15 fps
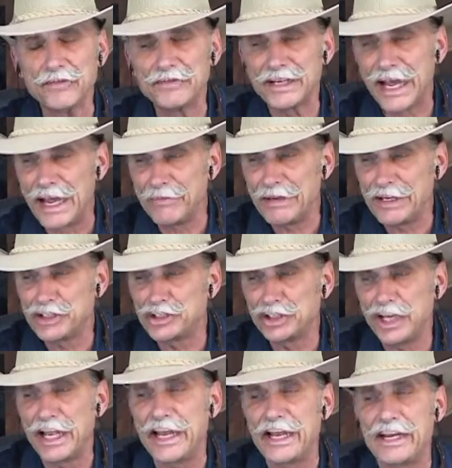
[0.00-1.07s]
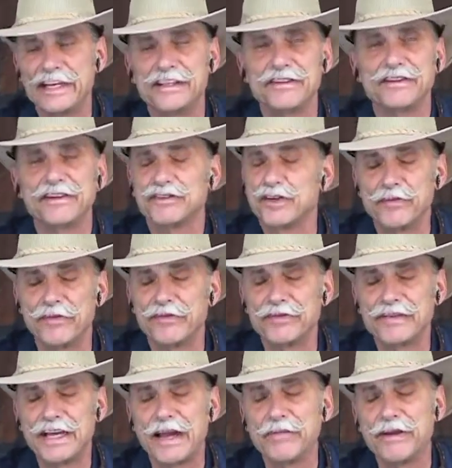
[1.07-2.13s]
from timing chains, excuse me,
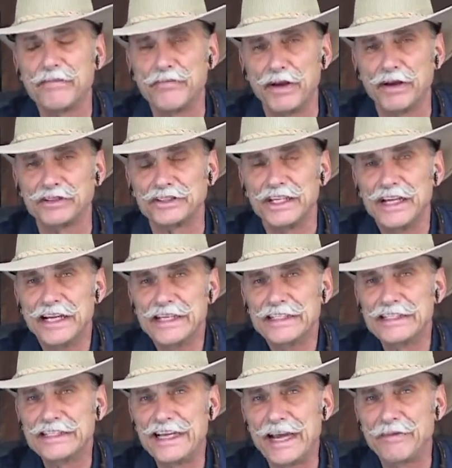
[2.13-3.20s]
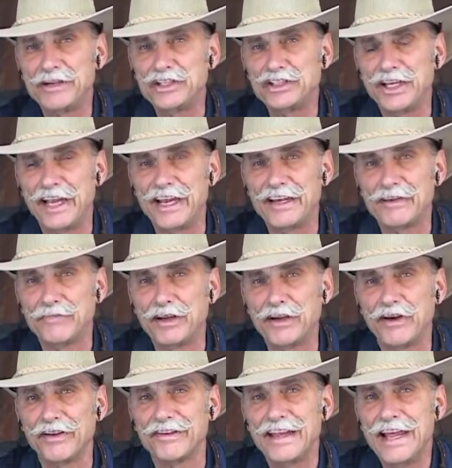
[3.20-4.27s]
from timing belts to timing chains
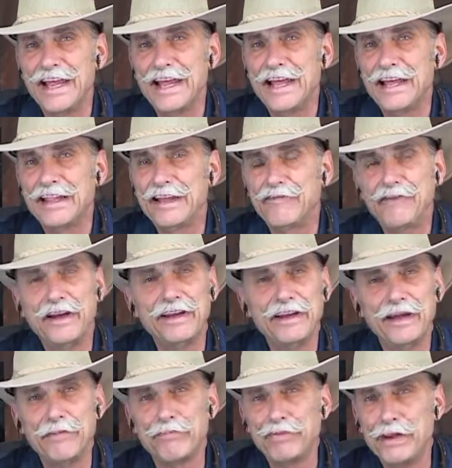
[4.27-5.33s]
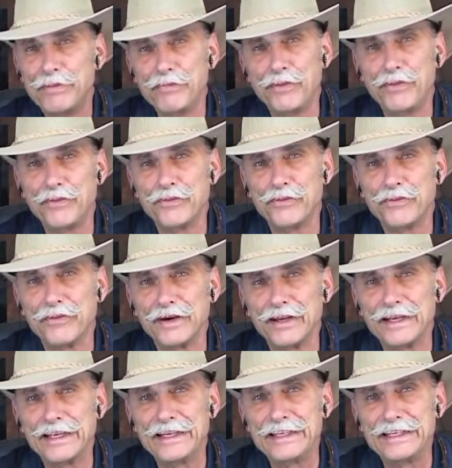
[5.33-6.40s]
because they found out people
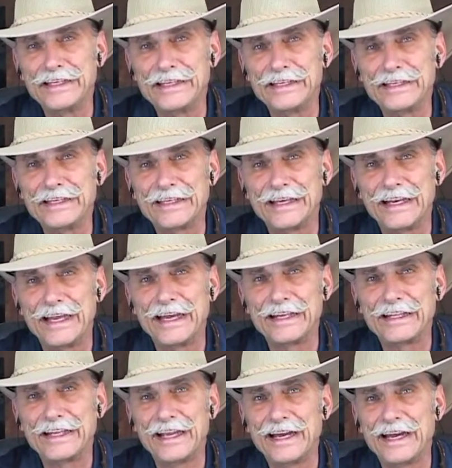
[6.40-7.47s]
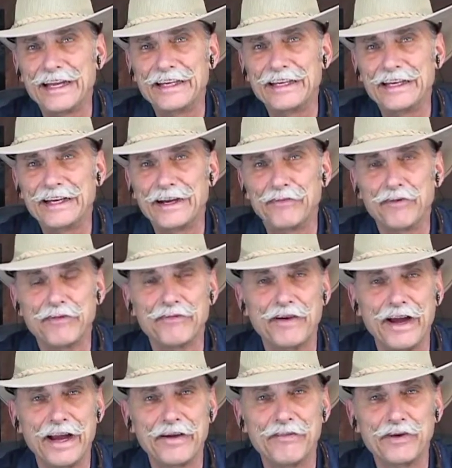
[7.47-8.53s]
really didn't like the idea every
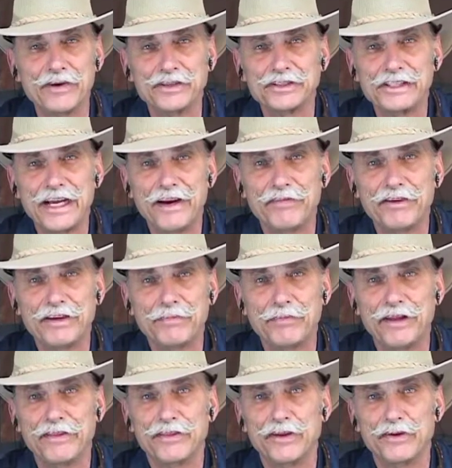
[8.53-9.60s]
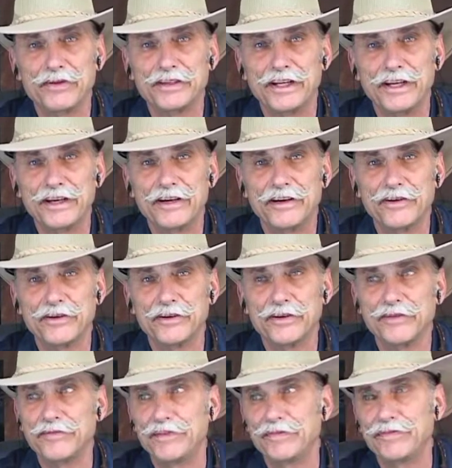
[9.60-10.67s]
five years having to spend $1,300
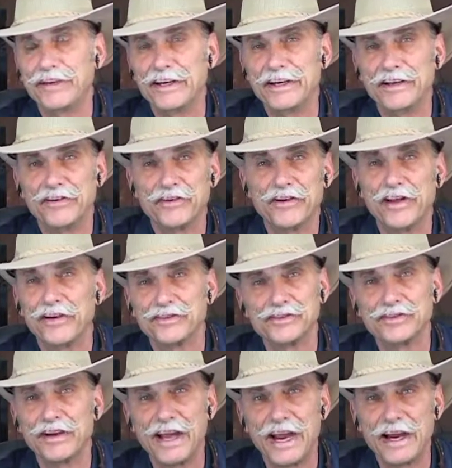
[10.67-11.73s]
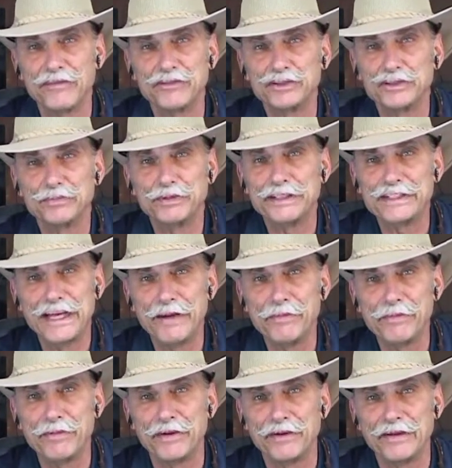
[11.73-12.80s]
to $1,500 on average to put a
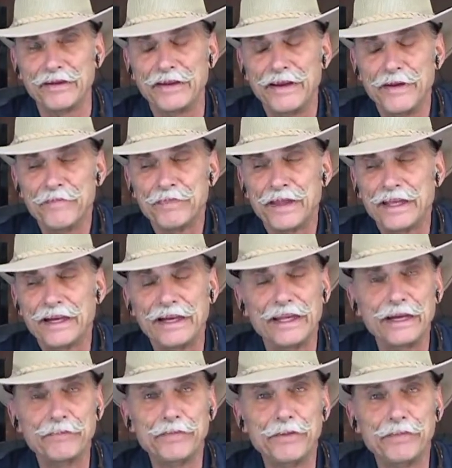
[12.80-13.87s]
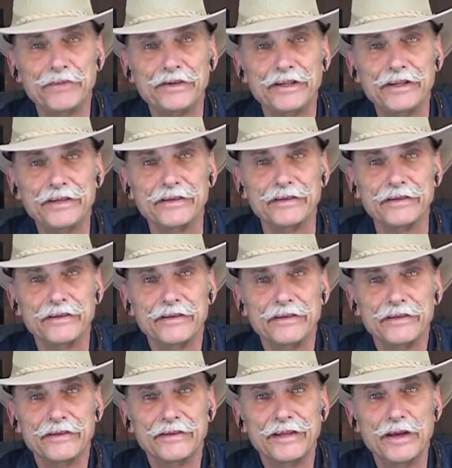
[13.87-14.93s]
timing belt in. And a lot of people didn't
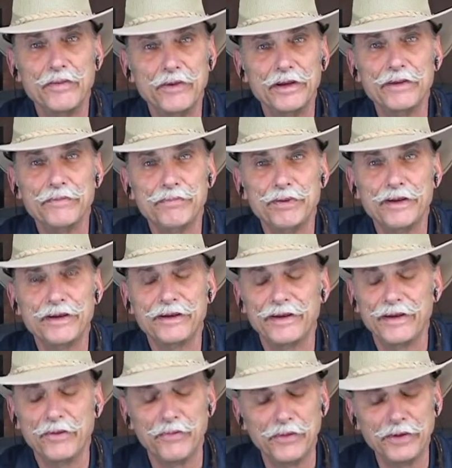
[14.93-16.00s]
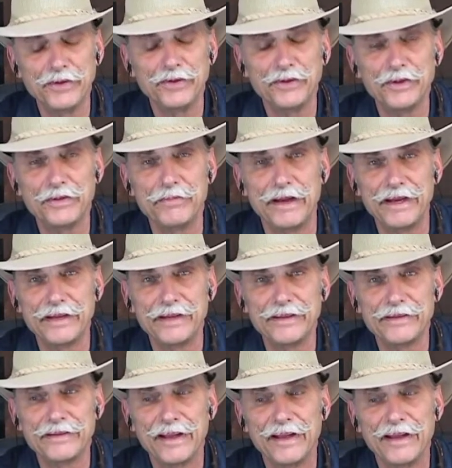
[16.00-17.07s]
they wouldn't put it, you know, they wouldn't do the
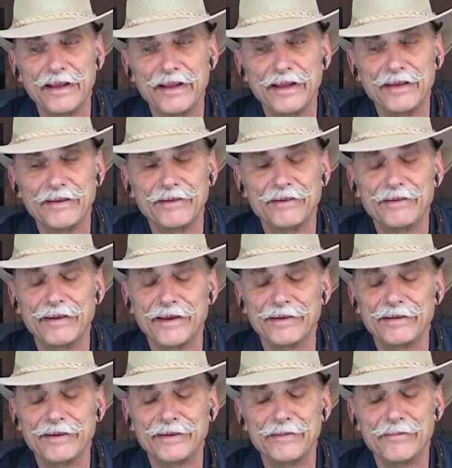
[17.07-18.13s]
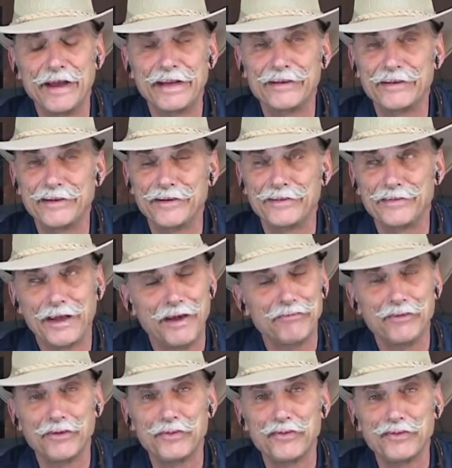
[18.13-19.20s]
maintenance, and they did the maintenance
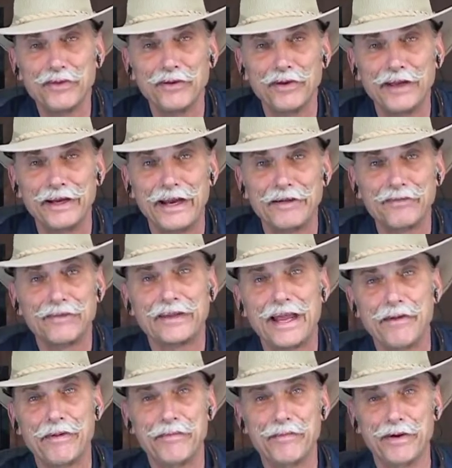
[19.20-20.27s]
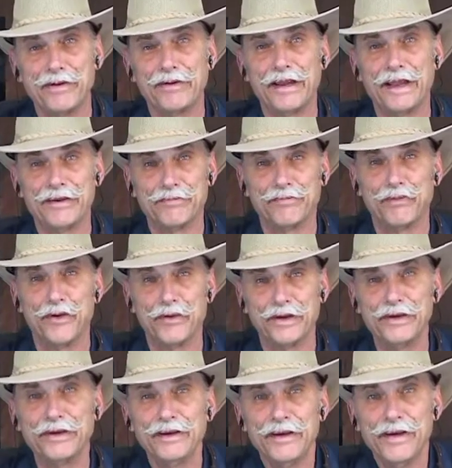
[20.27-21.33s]
after it was too late, after the timing belt has
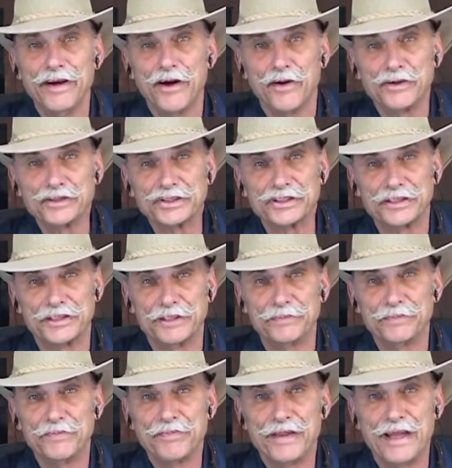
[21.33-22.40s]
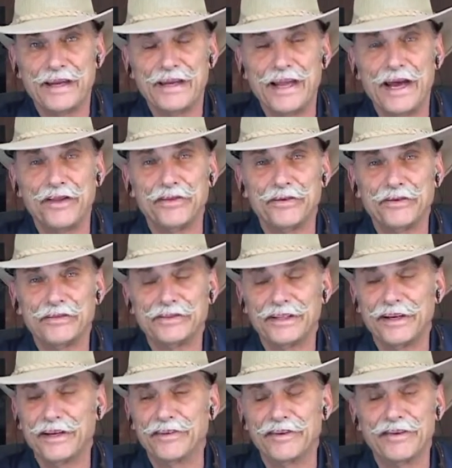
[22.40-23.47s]
broken or slipped, and now they're
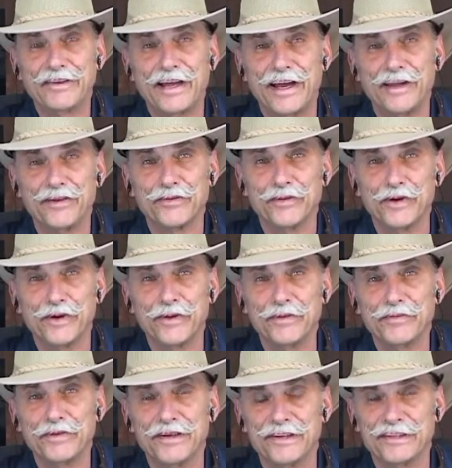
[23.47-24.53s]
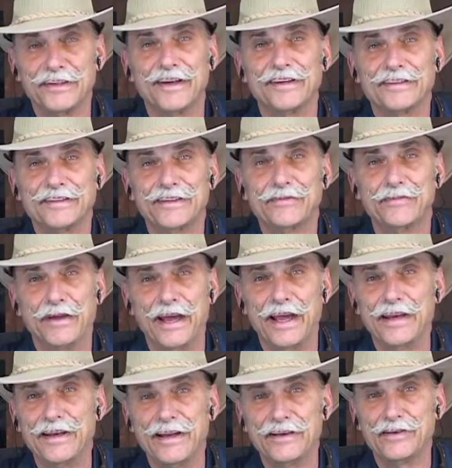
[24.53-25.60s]
sitting on the side of the road, disgusted,
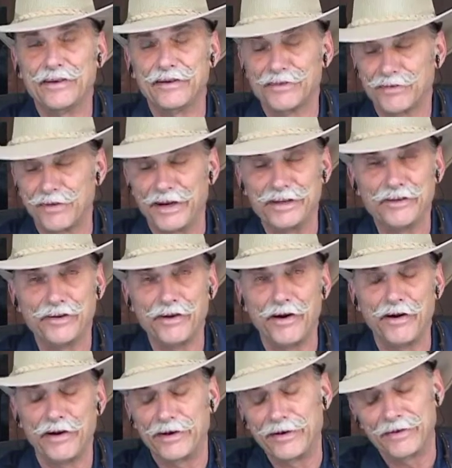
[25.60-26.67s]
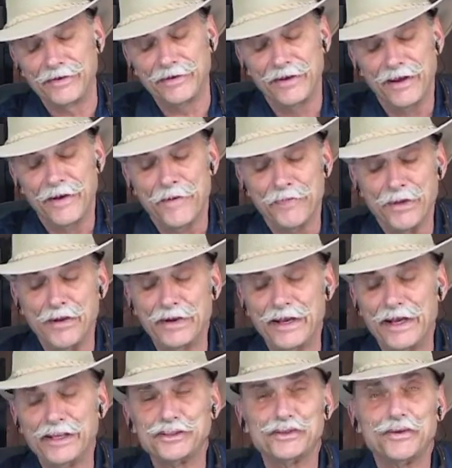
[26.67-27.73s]
mad. They just trade their car in. They said, "Okay,
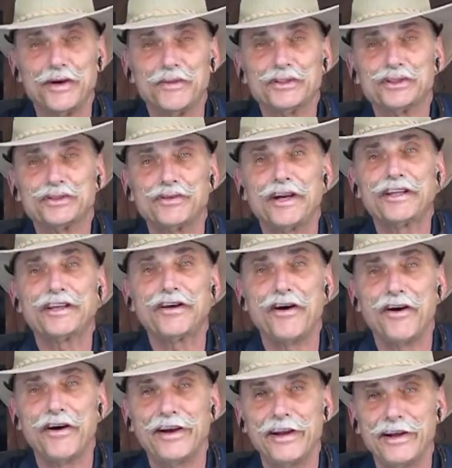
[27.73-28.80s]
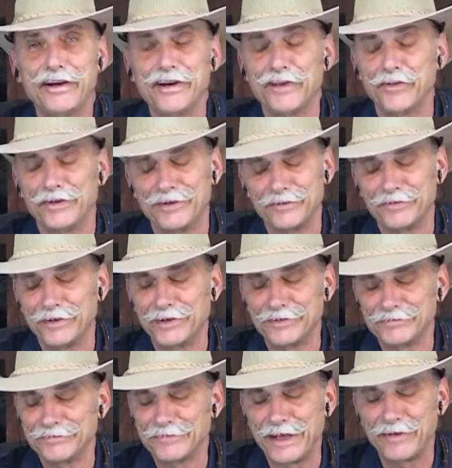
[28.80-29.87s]
that's great. We'll just trade the car in and get another one."
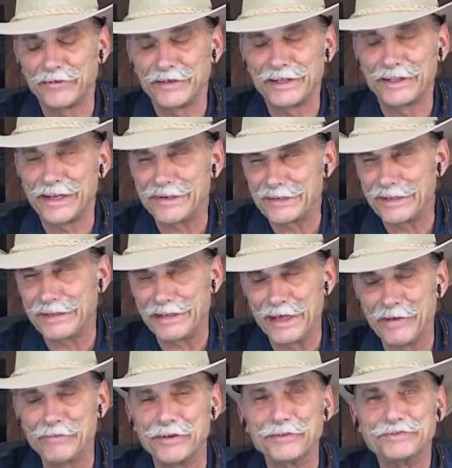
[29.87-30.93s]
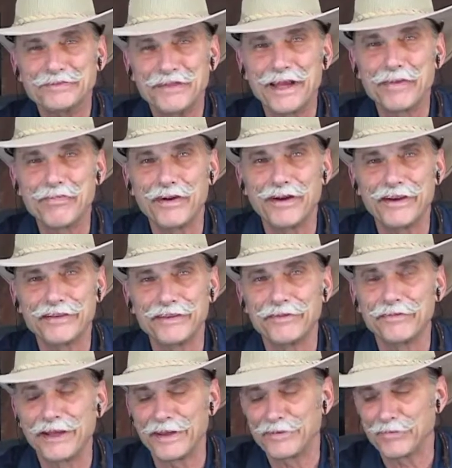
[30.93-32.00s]
Well, I don't think they said that, but they probably
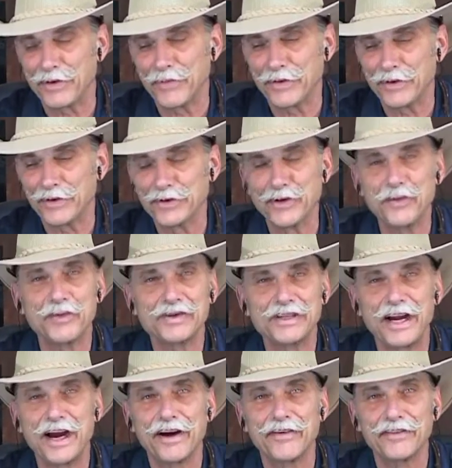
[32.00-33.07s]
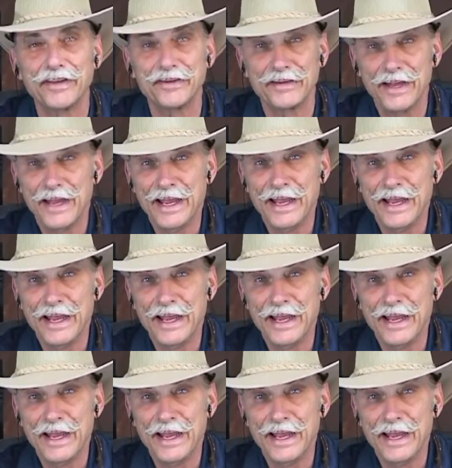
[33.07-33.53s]
said that's what we're going to do. We're tired of this.